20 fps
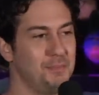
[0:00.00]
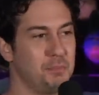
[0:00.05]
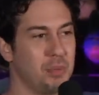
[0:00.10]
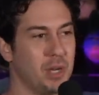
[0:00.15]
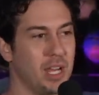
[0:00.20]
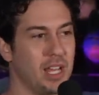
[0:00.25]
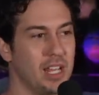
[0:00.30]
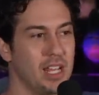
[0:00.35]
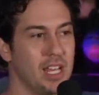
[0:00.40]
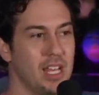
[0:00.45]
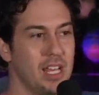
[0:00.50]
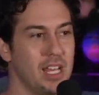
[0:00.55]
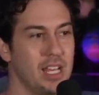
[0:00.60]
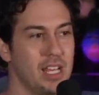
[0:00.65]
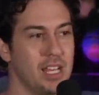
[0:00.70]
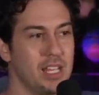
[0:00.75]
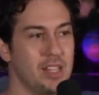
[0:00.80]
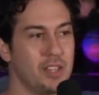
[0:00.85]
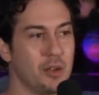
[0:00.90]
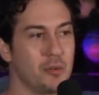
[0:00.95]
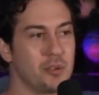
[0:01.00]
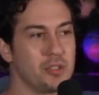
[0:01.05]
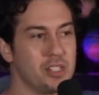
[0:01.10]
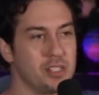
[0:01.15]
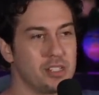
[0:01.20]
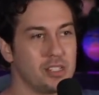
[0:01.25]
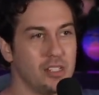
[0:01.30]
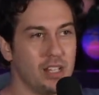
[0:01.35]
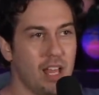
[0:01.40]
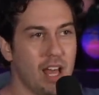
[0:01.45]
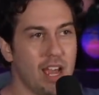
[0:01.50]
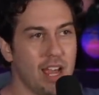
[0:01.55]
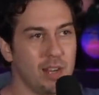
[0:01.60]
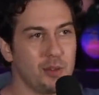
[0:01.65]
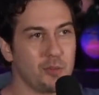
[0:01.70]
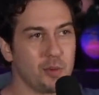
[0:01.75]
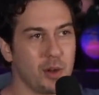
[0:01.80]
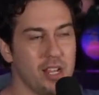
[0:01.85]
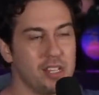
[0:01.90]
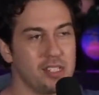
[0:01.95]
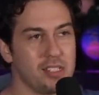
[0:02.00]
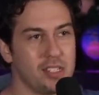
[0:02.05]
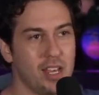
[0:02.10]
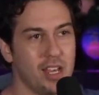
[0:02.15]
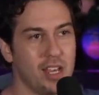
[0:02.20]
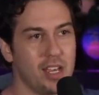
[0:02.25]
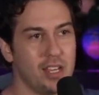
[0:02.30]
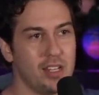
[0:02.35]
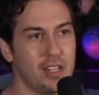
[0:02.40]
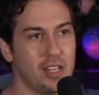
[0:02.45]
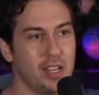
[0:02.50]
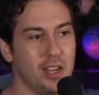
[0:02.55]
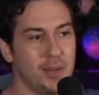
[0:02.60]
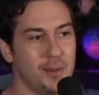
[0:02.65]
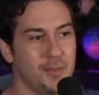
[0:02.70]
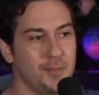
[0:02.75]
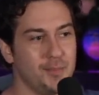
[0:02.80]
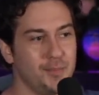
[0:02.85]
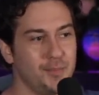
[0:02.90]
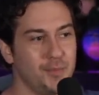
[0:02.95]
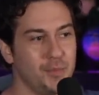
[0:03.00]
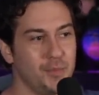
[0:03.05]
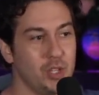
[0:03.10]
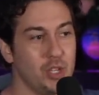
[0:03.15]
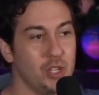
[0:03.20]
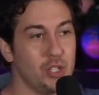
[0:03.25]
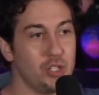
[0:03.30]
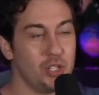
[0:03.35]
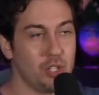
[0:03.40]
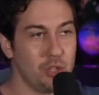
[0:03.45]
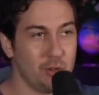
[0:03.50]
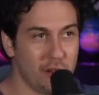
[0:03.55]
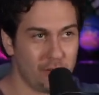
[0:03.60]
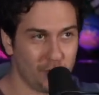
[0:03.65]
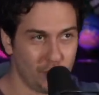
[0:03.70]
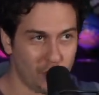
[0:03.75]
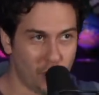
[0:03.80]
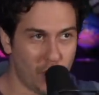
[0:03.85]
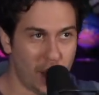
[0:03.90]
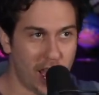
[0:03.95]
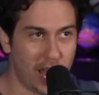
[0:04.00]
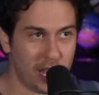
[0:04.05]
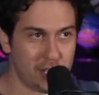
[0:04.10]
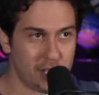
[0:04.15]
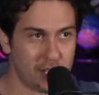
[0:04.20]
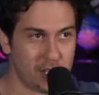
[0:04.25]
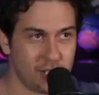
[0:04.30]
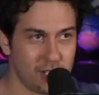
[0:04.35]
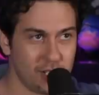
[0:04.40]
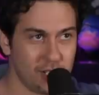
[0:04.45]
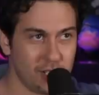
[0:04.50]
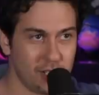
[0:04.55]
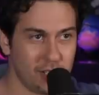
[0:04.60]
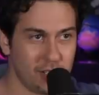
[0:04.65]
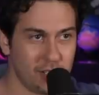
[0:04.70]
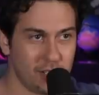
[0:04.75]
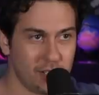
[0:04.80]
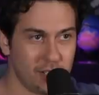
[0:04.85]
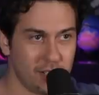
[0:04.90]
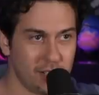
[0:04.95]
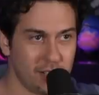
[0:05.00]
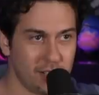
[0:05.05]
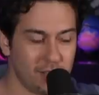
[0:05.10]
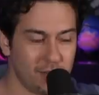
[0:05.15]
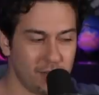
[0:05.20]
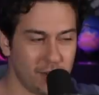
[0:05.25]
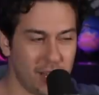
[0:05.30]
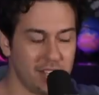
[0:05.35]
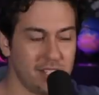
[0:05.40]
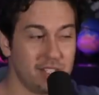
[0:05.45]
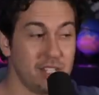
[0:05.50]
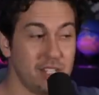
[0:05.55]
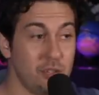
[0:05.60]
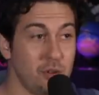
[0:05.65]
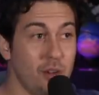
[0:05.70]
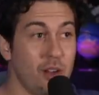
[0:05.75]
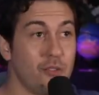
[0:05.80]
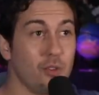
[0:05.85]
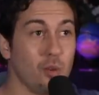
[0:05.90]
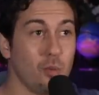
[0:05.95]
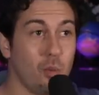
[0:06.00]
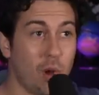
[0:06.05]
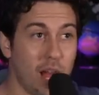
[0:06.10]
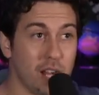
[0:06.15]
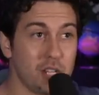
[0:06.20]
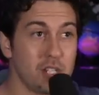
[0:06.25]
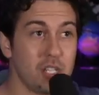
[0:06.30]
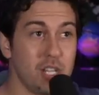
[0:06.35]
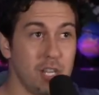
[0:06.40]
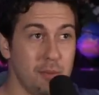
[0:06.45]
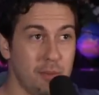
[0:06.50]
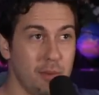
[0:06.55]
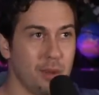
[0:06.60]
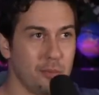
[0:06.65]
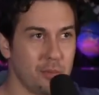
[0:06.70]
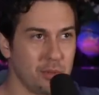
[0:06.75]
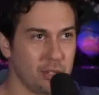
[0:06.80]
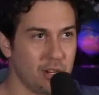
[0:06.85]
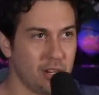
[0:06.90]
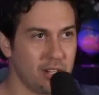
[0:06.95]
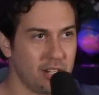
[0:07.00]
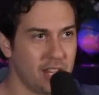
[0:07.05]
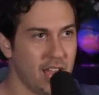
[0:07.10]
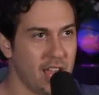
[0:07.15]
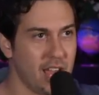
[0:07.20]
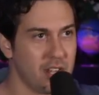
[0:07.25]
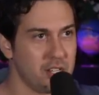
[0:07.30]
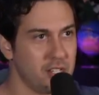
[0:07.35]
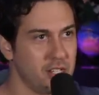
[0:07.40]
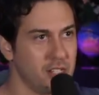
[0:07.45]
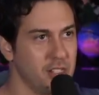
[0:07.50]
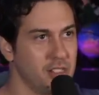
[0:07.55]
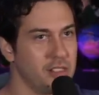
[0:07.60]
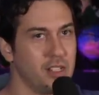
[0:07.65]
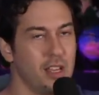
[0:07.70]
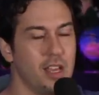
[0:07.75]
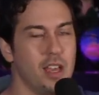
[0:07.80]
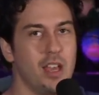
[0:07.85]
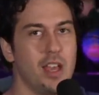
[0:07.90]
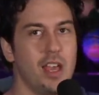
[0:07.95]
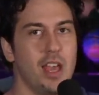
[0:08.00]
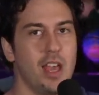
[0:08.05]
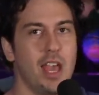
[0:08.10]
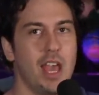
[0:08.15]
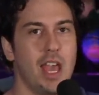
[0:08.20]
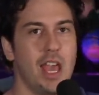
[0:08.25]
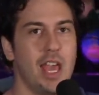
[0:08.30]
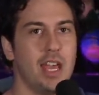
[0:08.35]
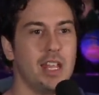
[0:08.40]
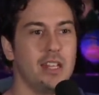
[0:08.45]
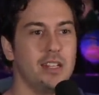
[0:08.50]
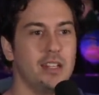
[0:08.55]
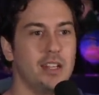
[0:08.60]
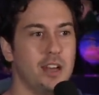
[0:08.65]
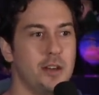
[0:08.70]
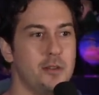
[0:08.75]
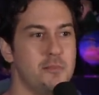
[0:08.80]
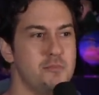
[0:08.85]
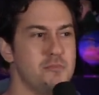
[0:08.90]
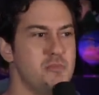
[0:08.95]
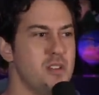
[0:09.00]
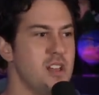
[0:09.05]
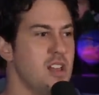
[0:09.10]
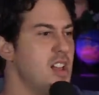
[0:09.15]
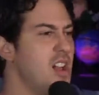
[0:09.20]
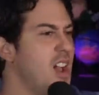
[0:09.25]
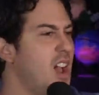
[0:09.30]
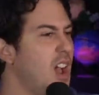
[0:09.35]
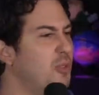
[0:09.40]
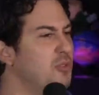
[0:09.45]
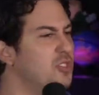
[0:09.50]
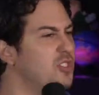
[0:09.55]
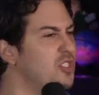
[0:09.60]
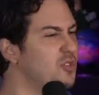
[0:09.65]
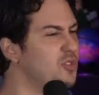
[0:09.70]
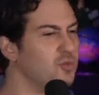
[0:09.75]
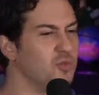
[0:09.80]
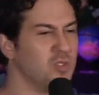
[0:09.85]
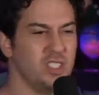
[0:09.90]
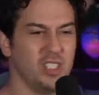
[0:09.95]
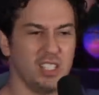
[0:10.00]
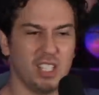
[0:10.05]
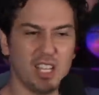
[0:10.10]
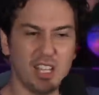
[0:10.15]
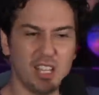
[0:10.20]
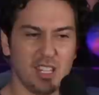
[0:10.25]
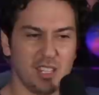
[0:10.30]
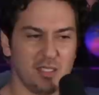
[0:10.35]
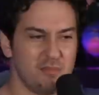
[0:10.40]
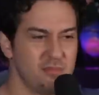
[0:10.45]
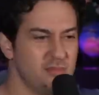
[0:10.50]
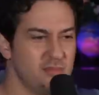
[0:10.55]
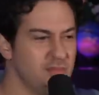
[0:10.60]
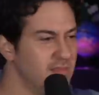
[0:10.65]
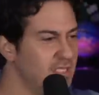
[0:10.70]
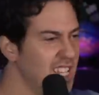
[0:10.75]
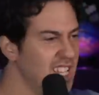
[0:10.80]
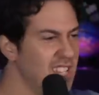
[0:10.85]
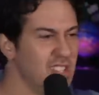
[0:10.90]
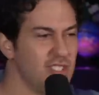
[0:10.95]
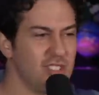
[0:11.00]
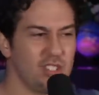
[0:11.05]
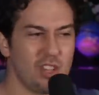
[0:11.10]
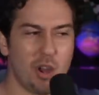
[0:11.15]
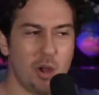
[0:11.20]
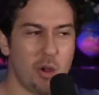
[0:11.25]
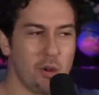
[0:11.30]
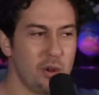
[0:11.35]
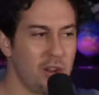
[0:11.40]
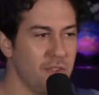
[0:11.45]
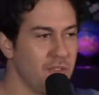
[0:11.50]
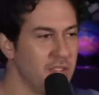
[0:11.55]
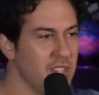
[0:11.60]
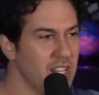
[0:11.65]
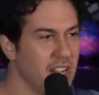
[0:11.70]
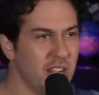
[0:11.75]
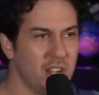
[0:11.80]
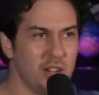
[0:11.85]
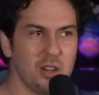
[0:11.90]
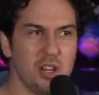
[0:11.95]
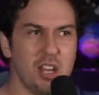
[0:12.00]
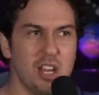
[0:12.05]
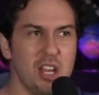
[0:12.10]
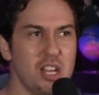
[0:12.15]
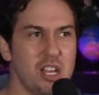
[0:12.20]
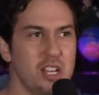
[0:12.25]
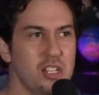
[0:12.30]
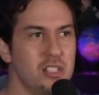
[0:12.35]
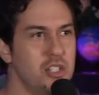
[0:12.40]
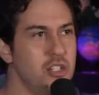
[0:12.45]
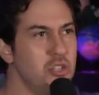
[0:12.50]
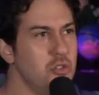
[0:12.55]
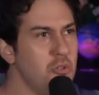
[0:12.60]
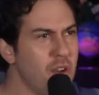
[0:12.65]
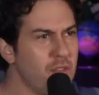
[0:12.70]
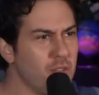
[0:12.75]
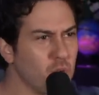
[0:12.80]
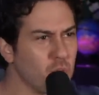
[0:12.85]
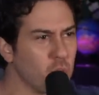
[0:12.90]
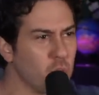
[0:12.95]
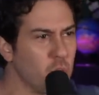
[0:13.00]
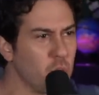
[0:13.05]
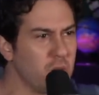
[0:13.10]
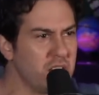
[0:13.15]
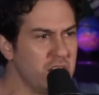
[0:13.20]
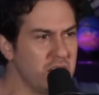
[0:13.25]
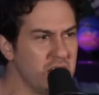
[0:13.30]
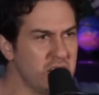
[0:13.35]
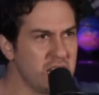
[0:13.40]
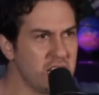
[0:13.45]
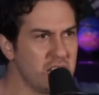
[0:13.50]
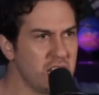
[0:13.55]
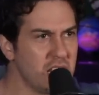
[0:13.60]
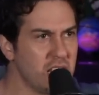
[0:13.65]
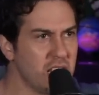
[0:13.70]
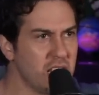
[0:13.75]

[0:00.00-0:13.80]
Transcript: but there was this line where I said, um, "Do you ever watch? Wait, did you ever watch Keeping Up with the Kardashians?" And um, I was just really in the in the zone, and I go, "Did you ever read?"